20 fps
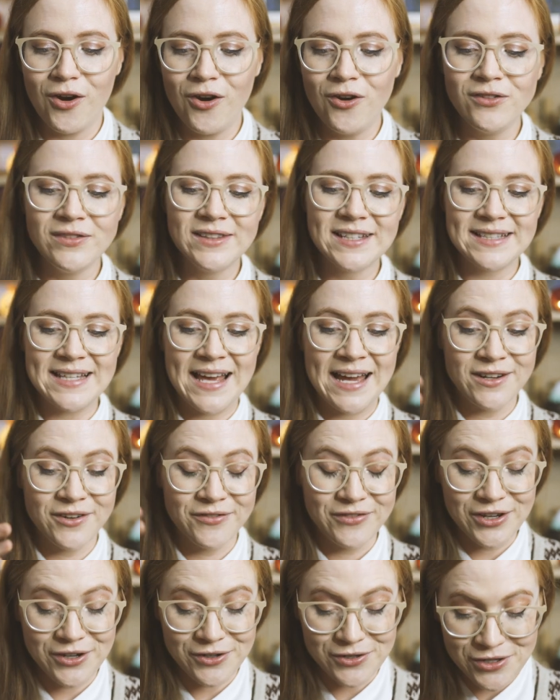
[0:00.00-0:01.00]
On the side
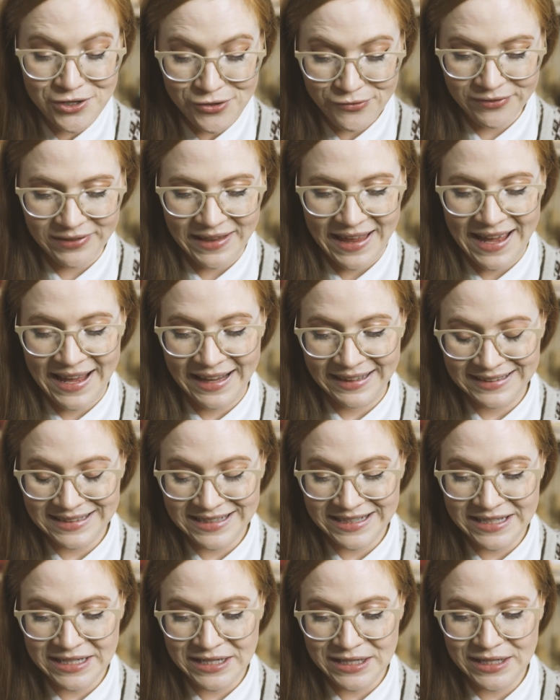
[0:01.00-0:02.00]
of your new
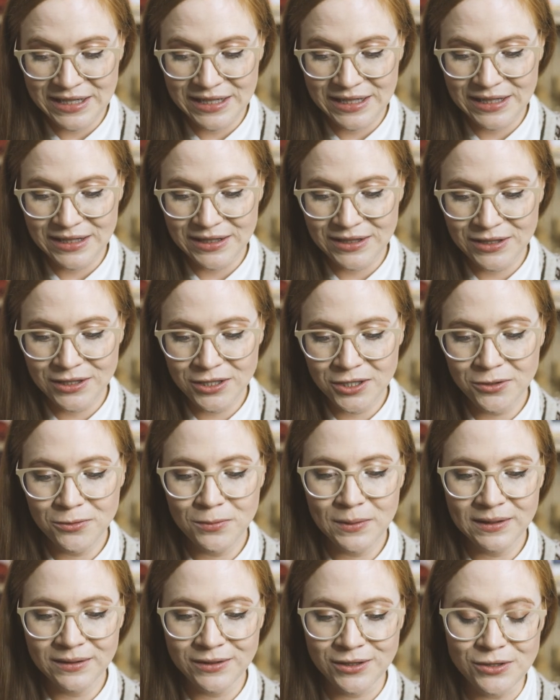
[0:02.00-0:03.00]
flat, you
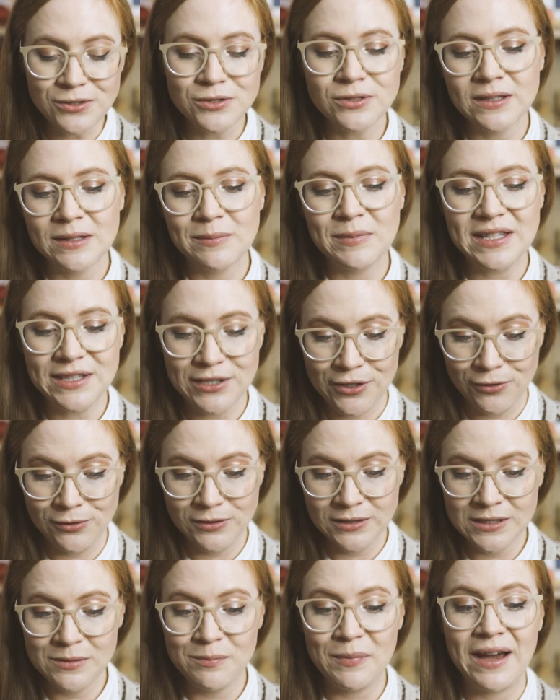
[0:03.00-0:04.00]
will usually be
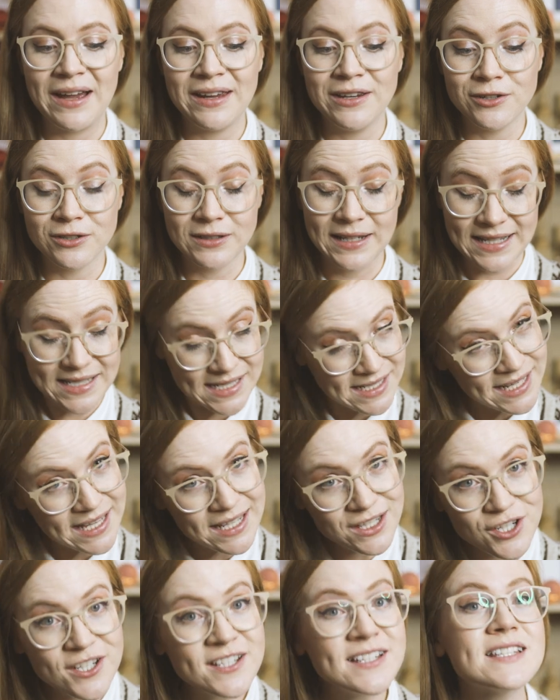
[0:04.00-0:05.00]
told by your letting
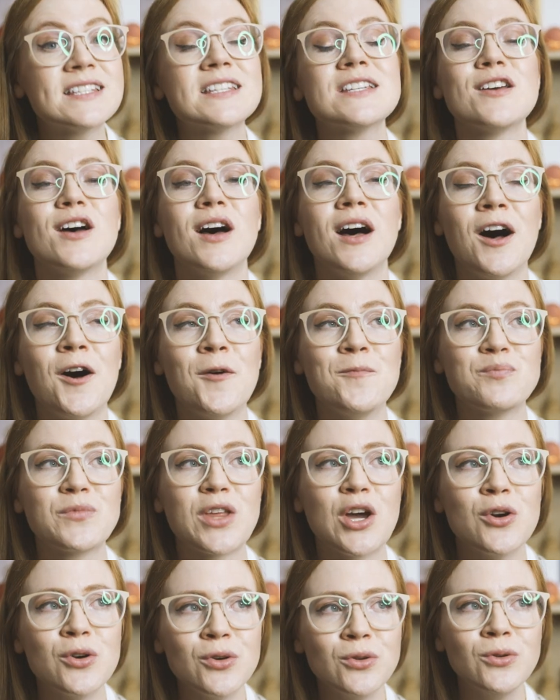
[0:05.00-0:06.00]
agent
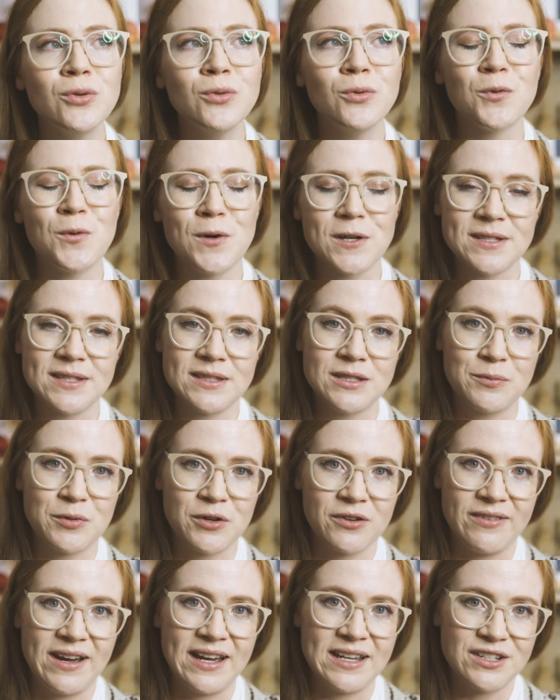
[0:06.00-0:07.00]
who was the
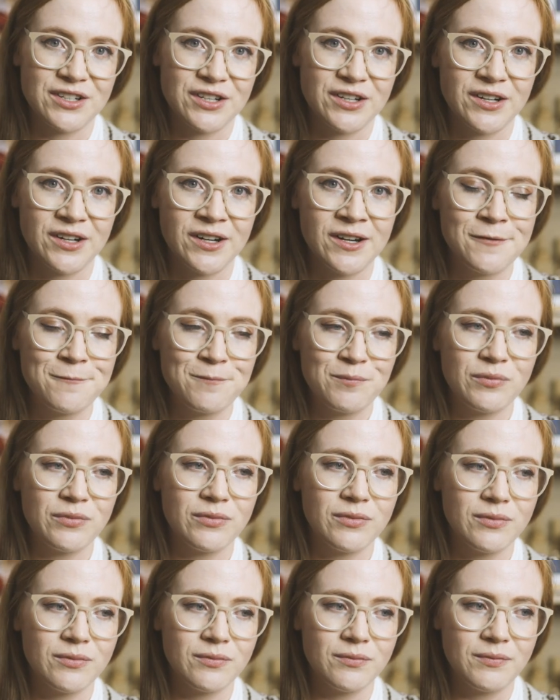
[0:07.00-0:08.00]
provider
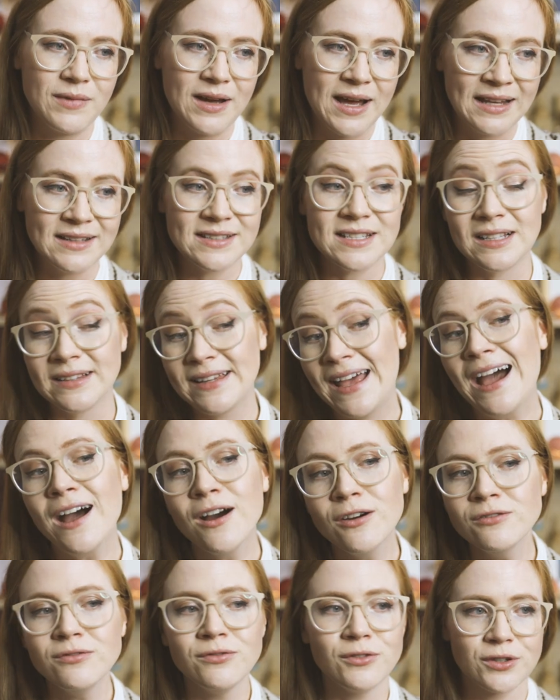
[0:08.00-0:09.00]
until
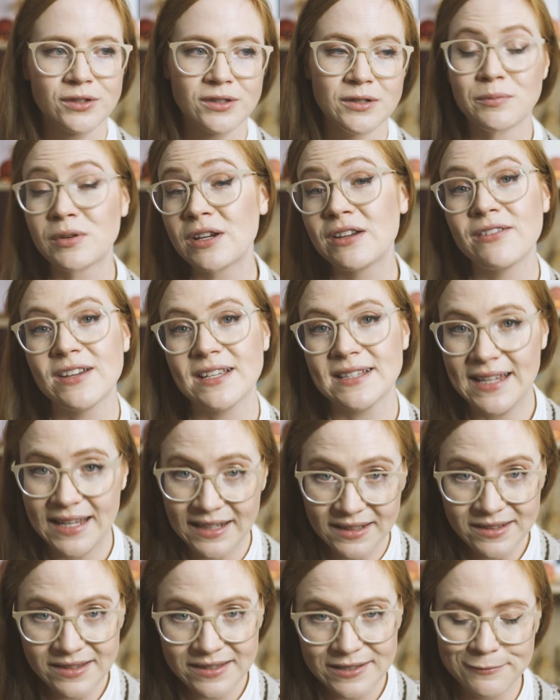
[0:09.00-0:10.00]
now for the previous
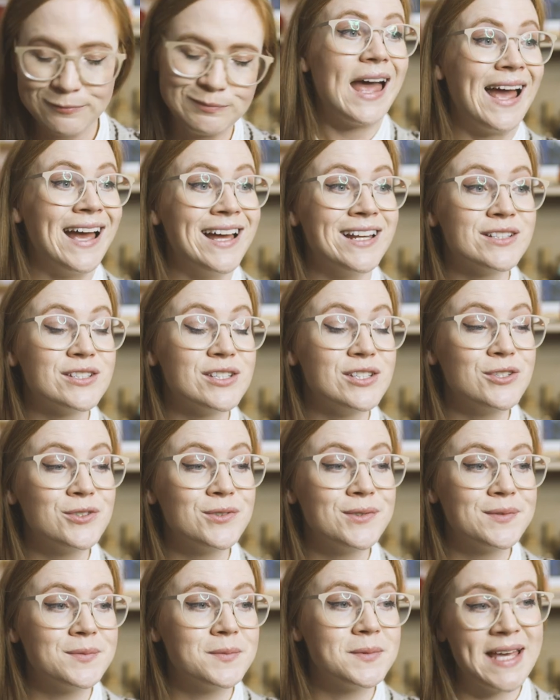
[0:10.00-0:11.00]
tenants, and you
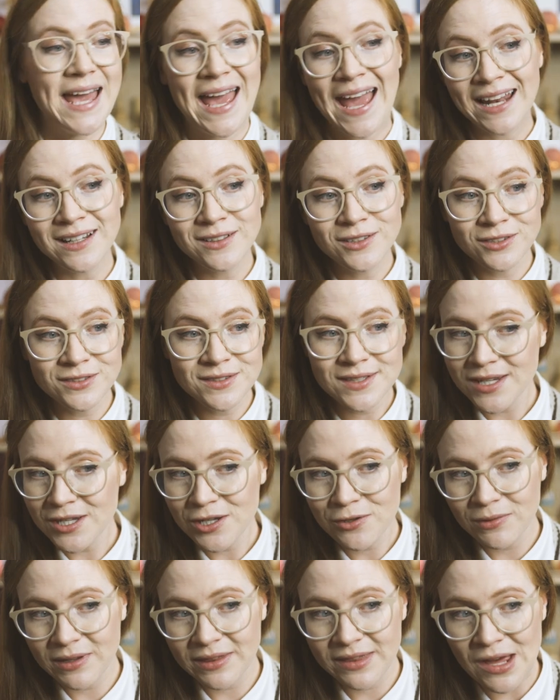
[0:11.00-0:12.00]
can
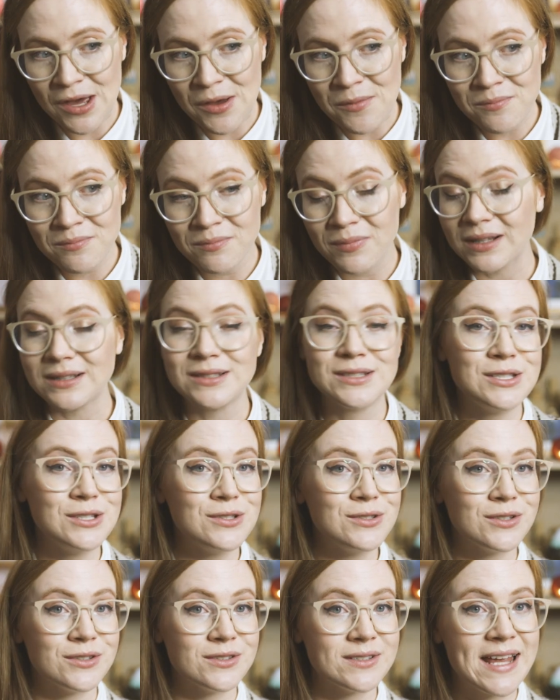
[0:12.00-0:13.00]
continue with them, but
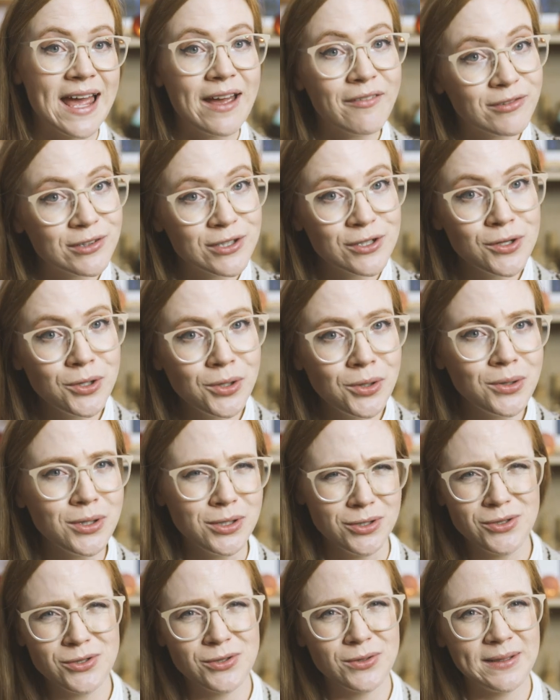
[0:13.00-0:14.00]
you don't have to.
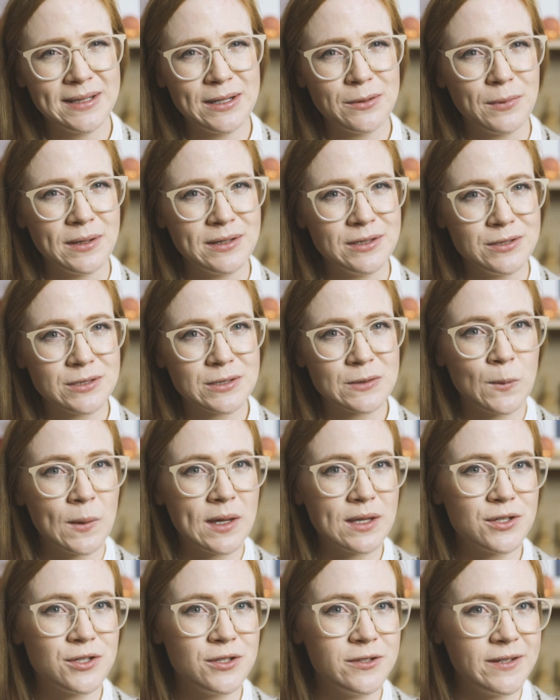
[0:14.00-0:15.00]
Usually when you
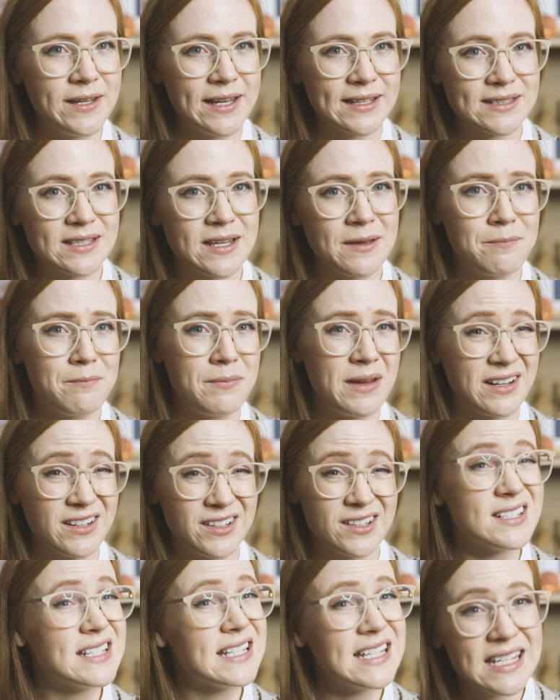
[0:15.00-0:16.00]
switch, you get a
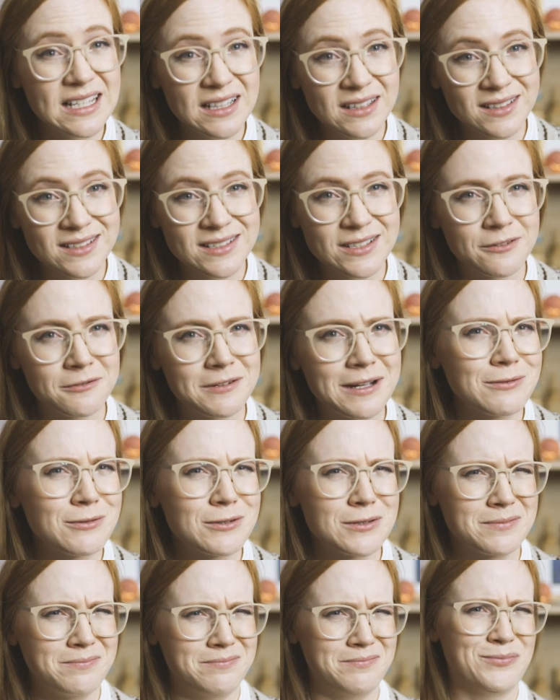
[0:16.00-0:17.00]
better deal, so I
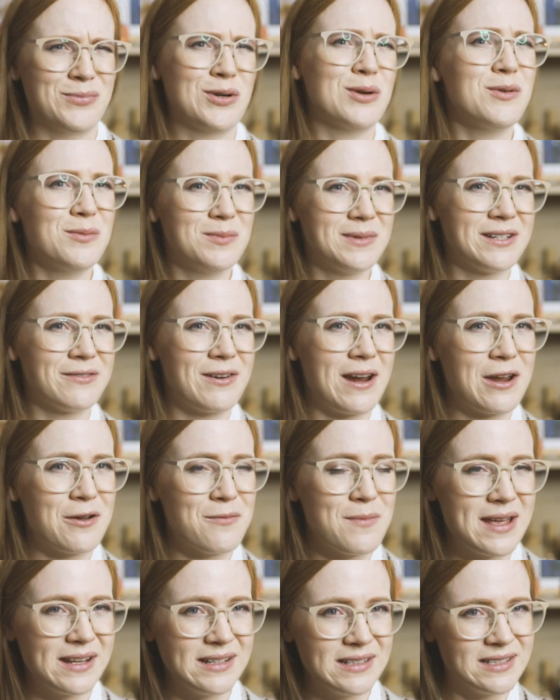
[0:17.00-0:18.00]
would probably
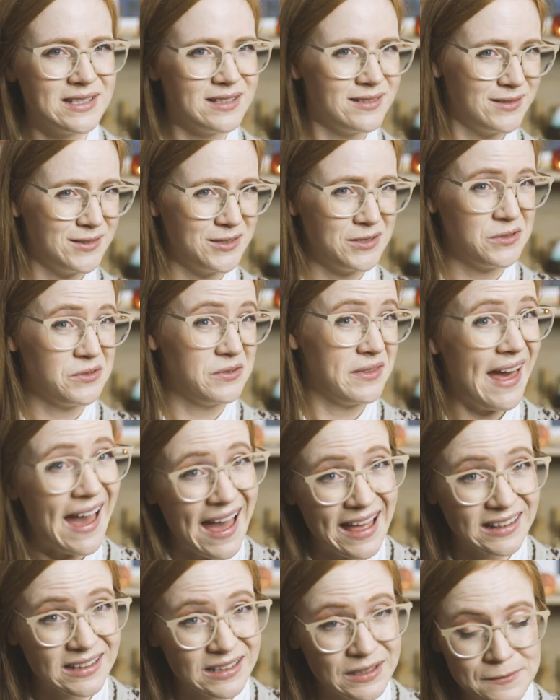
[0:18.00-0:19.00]
recommend to do
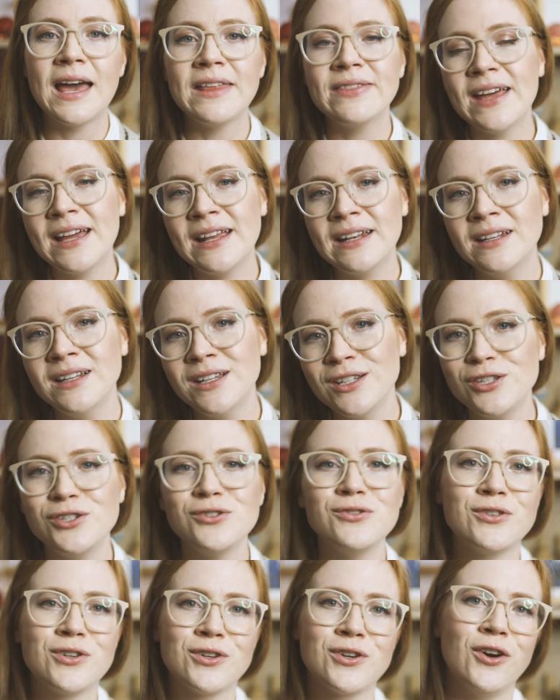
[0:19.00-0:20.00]
that. And then
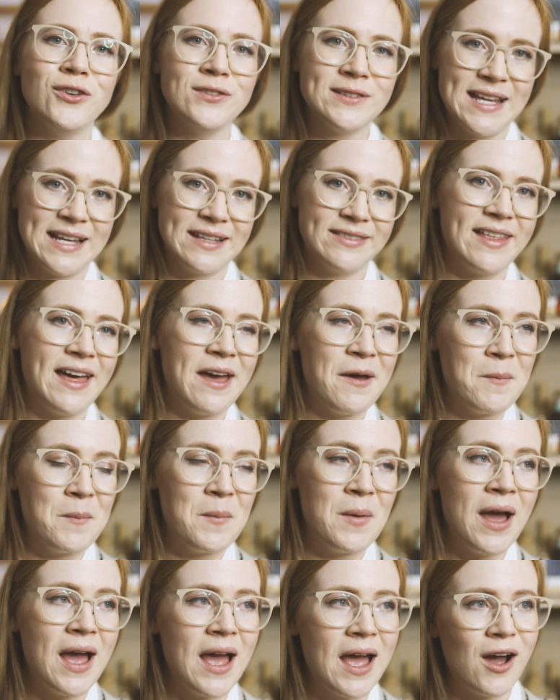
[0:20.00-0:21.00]
you contact
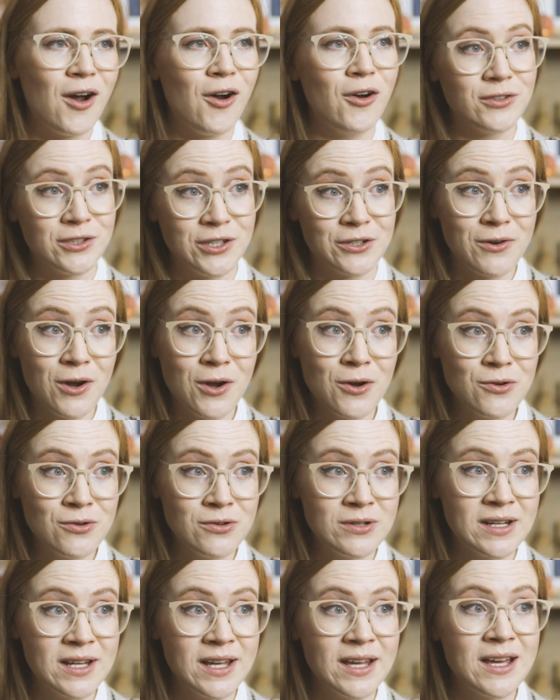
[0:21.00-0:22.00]
them on your
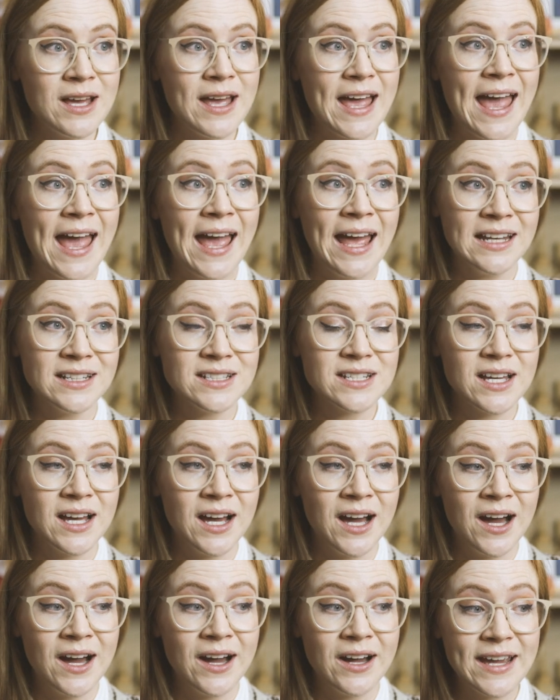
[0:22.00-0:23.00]
own, and
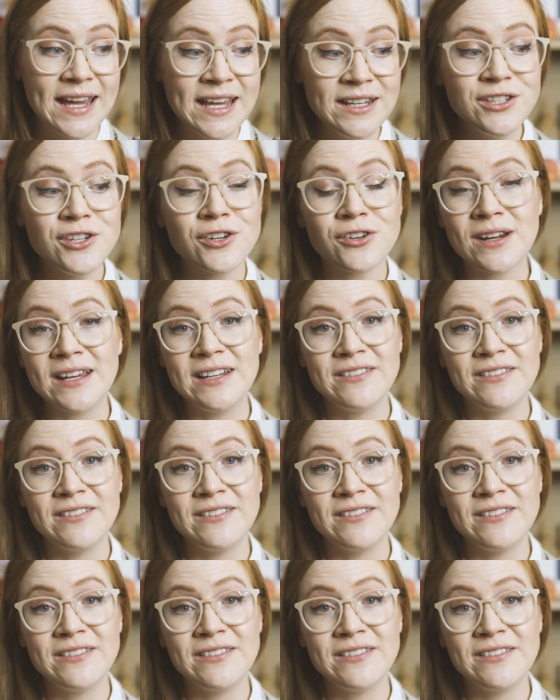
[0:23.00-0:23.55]
in your